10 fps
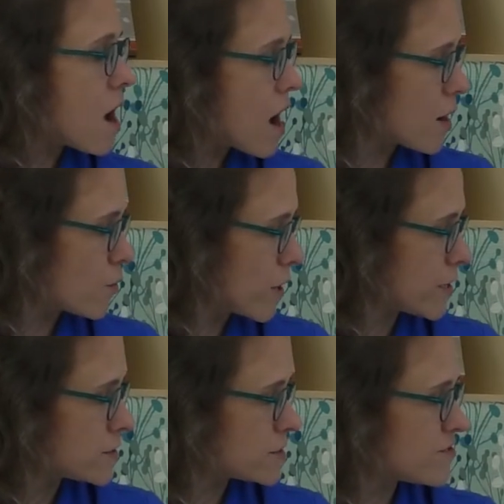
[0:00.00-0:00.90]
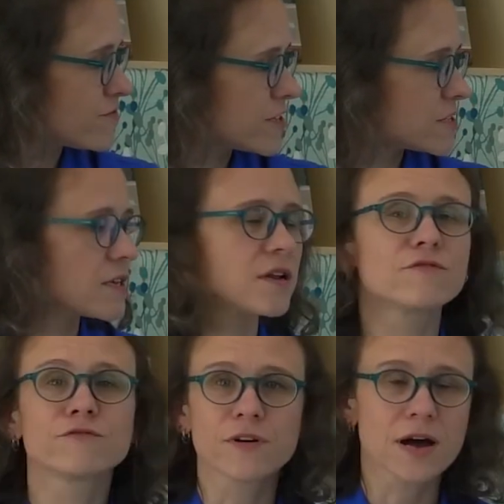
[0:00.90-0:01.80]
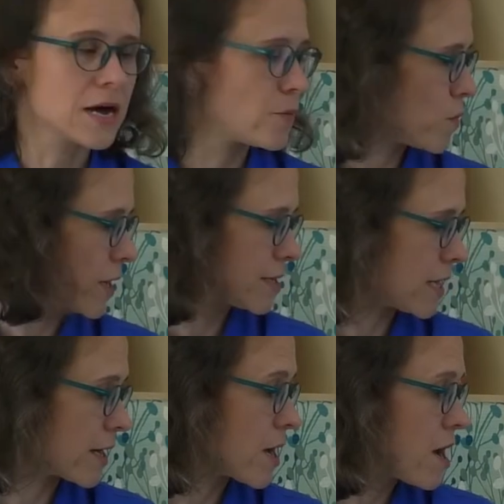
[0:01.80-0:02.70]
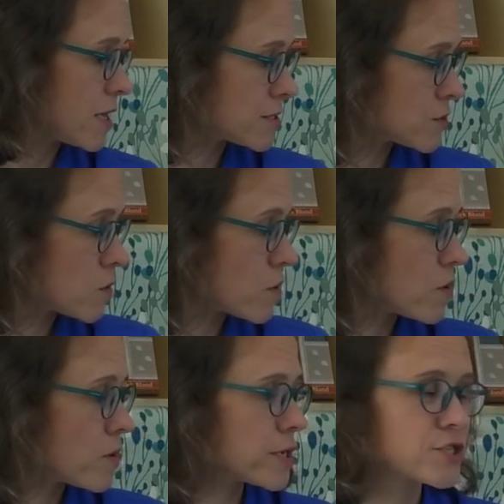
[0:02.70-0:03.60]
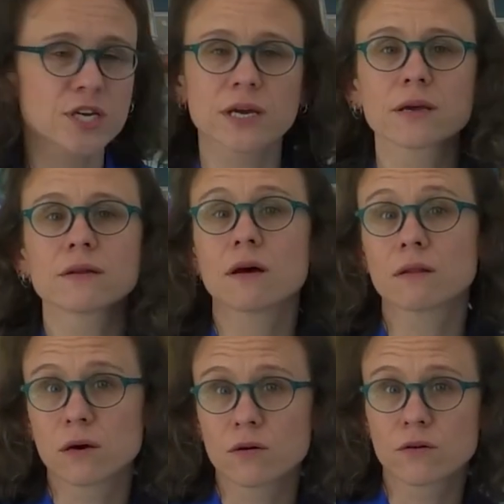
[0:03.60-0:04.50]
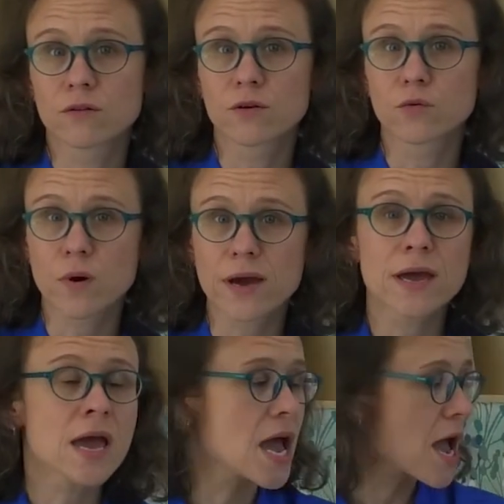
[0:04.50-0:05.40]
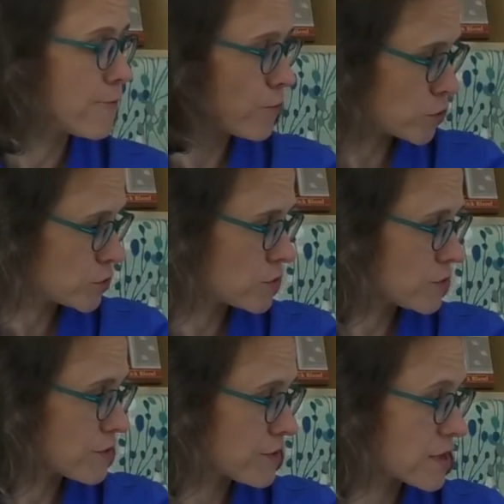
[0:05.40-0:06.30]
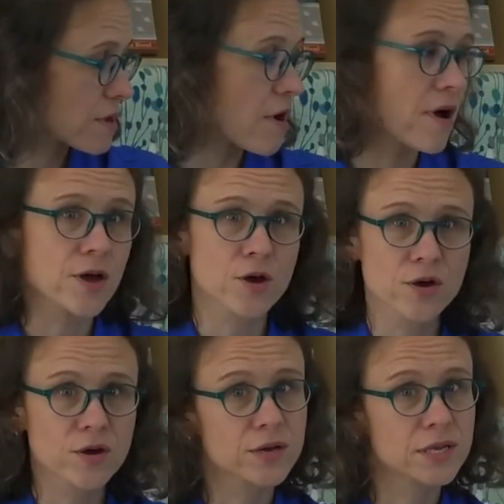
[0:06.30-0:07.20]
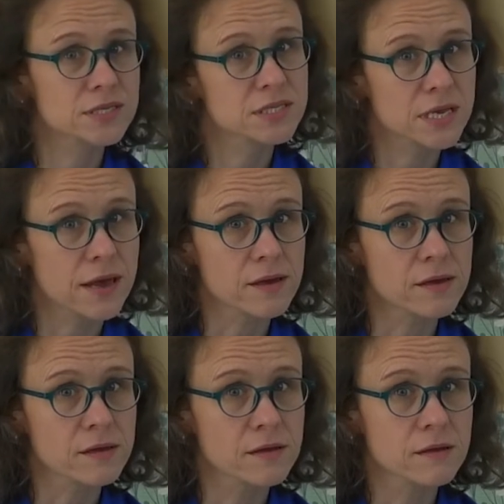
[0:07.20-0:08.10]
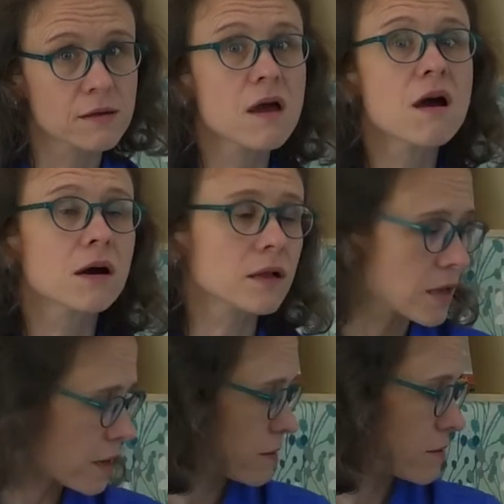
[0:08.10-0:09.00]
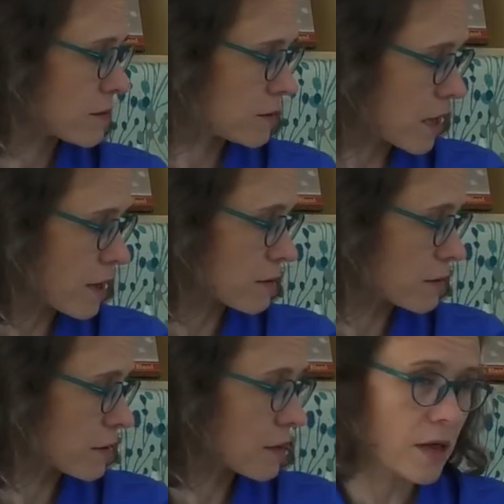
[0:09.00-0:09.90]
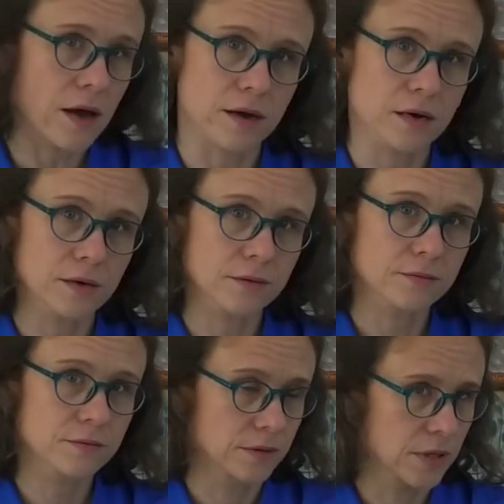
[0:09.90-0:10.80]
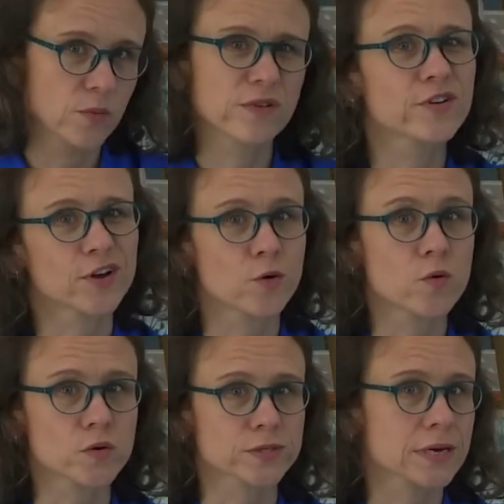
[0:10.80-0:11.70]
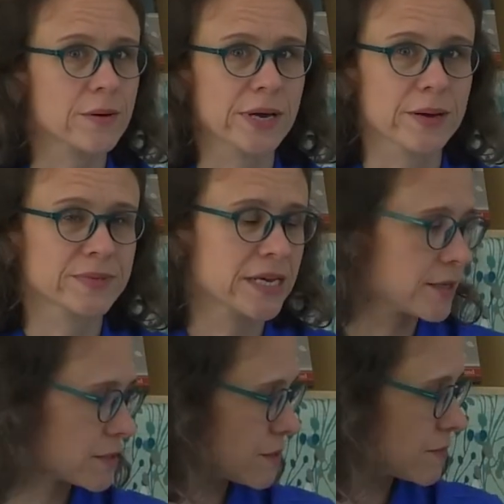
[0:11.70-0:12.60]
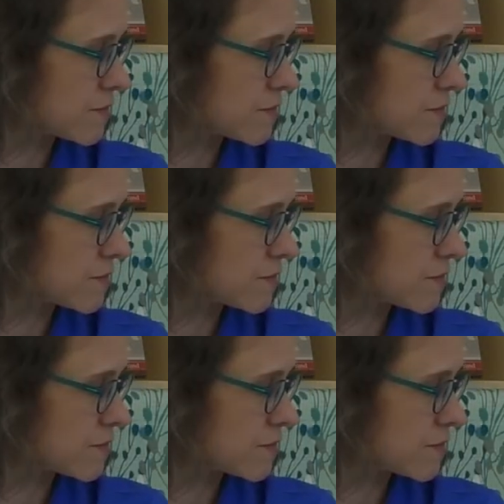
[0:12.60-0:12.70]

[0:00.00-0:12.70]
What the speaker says: I went to visit a farm one day. I saw a chicken along the way. And what do you think I heard it say? Cluck, cluck, cluck. We've got a horse coming up next.